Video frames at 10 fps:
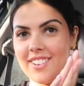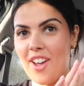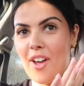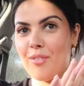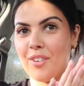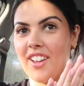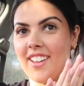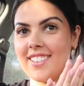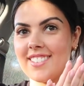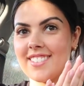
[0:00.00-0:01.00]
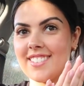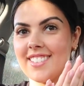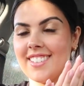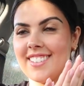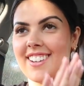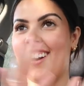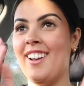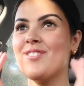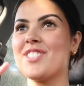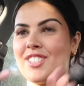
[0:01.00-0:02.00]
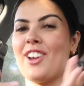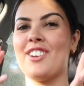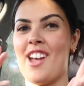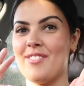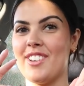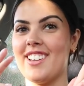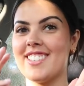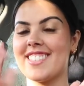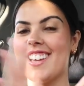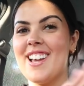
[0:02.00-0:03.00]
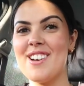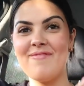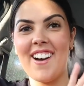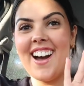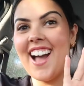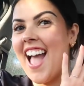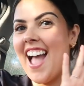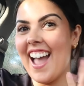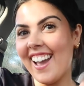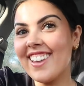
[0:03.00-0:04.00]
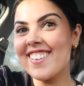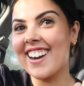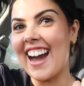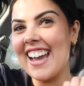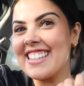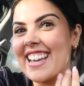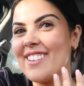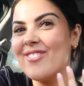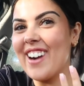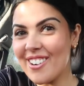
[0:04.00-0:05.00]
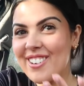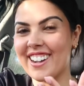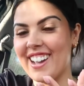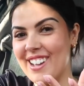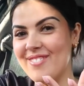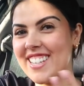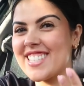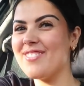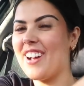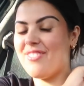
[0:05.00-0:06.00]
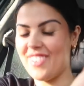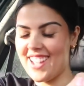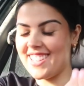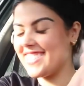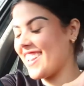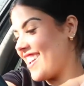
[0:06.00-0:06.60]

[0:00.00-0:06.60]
nervous? I'm so nervous. But hello guys and welcome to my first